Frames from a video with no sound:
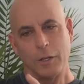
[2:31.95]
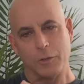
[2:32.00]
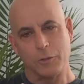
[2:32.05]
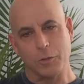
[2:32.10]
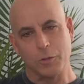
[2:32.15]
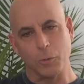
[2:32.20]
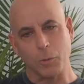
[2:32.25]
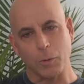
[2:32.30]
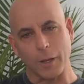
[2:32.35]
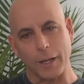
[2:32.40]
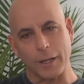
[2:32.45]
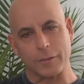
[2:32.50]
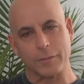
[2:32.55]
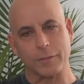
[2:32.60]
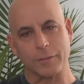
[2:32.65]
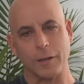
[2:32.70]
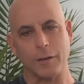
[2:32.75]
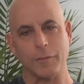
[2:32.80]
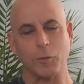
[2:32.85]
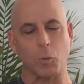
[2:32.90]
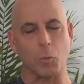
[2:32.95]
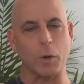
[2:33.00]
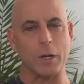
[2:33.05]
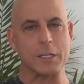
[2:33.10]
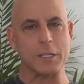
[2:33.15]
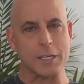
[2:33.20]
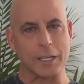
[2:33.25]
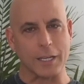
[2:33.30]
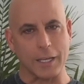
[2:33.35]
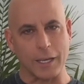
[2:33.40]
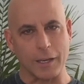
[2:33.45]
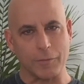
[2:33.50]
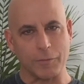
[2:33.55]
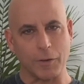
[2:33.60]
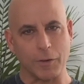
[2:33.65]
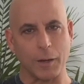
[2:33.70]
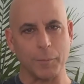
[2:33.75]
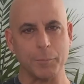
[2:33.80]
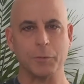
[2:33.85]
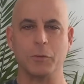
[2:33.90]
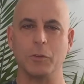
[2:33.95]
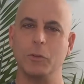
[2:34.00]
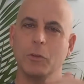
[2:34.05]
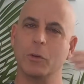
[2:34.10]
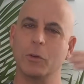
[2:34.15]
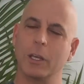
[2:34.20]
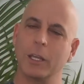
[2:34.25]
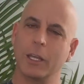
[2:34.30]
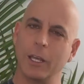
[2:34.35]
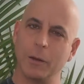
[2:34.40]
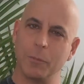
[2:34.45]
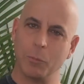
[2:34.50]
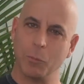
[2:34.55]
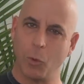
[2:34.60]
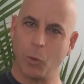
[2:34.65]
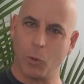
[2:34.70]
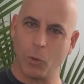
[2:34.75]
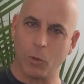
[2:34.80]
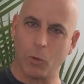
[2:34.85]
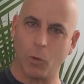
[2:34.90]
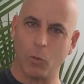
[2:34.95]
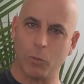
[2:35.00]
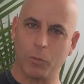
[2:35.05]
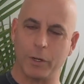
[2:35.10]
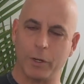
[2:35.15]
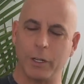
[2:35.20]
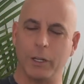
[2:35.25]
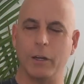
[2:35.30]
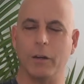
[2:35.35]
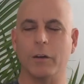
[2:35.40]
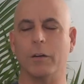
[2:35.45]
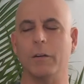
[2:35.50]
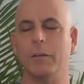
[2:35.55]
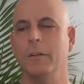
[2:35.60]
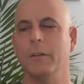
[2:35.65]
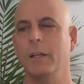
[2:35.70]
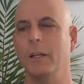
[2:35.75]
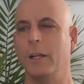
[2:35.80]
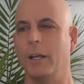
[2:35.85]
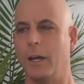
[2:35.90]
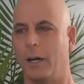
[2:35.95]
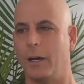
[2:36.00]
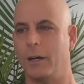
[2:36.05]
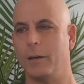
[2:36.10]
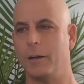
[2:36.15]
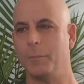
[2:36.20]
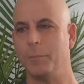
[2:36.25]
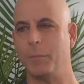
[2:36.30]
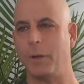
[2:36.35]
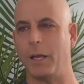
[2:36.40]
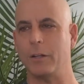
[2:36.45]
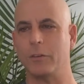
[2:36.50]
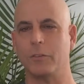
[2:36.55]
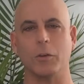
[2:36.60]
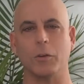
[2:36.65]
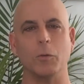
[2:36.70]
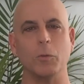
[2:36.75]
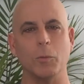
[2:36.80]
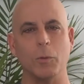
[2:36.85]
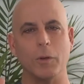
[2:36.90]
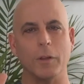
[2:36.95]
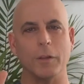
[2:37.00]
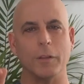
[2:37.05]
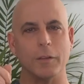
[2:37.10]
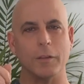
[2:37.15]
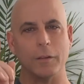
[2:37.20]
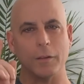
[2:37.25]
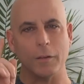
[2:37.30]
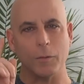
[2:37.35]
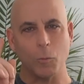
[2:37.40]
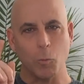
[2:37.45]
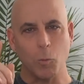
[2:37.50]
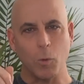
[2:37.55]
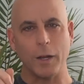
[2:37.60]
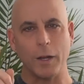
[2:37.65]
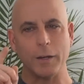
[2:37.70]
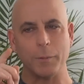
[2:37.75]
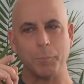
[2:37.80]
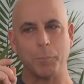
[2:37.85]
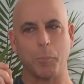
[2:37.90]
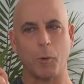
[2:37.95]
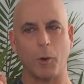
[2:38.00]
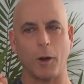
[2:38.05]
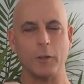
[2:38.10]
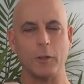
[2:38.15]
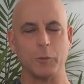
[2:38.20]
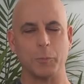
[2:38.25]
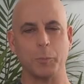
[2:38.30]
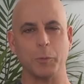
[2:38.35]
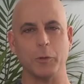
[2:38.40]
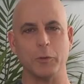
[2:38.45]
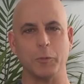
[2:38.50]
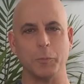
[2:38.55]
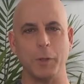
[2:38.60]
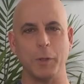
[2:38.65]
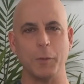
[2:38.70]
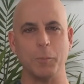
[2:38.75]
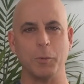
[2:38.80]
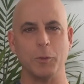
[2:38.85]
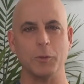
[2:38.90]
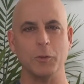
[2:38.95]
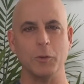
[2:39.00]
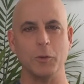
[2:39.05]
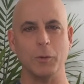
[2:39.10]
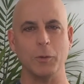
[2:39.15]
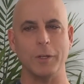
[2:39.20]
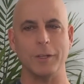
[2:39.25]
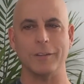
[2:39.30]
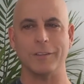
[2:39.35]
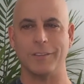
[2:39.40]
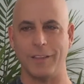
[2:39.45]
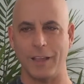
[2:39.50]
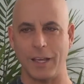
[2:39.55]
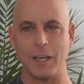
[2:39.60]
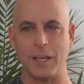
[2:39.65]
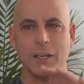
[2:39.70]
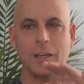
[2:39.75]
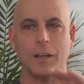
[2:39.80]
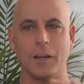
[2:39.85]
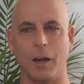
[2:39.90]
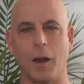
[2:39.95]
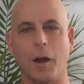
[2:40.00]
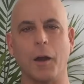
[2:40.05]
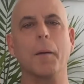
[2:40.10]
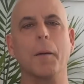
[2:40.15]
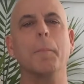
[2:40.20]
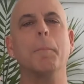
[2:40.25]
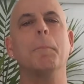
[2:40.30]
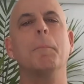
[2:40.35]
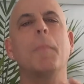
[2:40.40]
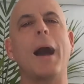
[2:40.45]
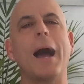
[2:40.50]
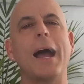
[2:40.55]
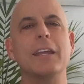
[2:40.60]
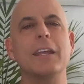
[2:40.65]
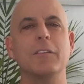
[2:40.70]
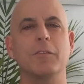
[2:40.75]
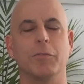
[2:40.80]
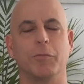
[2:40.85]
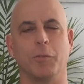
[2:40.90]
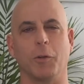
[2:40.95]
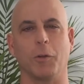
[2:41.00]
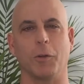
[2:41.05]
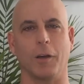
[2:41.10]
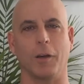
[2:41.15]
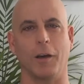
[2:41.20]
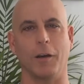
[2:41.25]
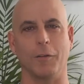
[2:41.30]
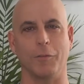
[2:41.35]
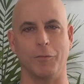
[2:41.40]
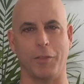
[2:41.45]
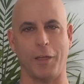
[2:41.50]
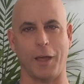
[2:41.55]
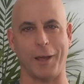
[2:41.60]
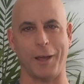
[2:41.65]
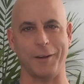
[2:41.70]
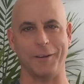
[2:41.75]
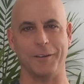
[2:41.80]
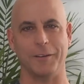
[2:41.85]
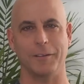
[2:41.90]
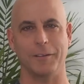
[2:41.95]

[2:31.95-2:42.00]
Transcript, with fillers: do less of or what to give up so you can get more over here. Um, and so what prosperous people do is they are mindful of that.